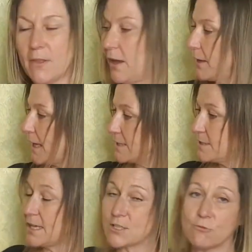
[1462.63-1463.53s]
Okay,
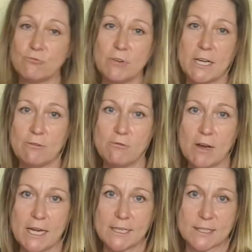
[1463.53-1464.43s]
so that's a really,
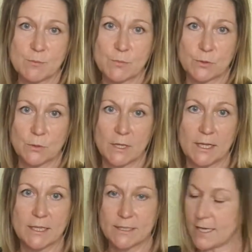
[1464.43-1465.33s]
really simple
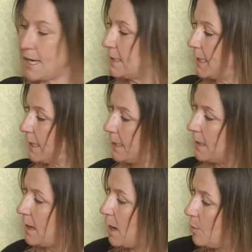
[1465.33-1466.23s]
technique.